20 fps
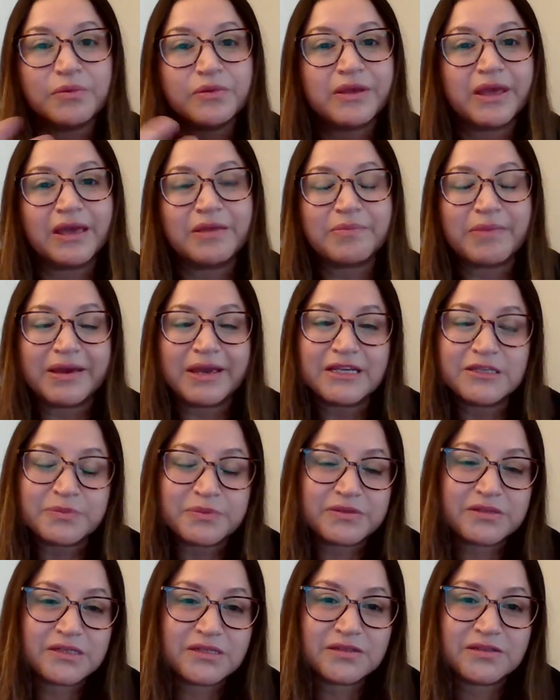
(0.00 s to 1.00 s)
get my
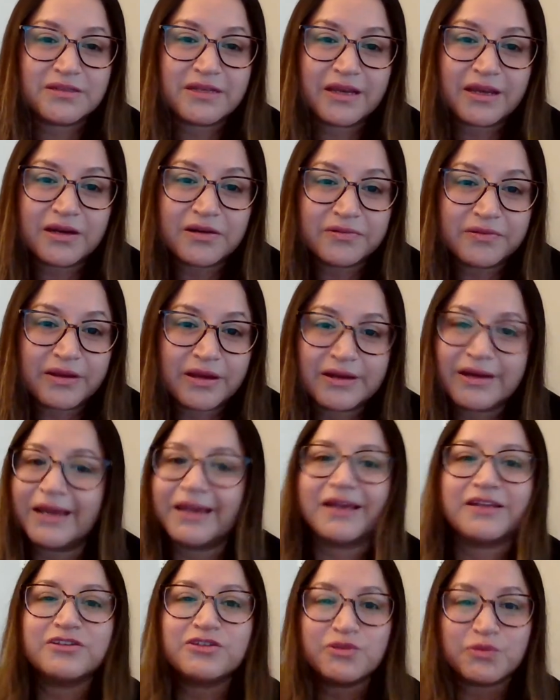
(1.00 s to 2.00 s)
expertise on that area, and I
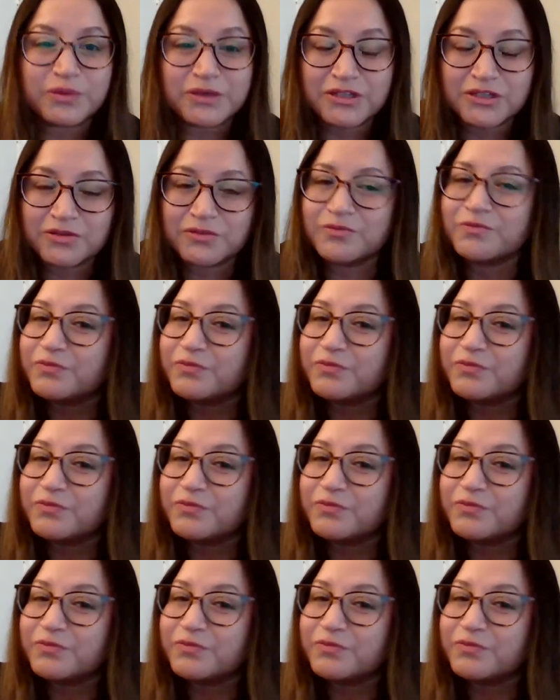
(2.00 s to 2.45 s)
can switch.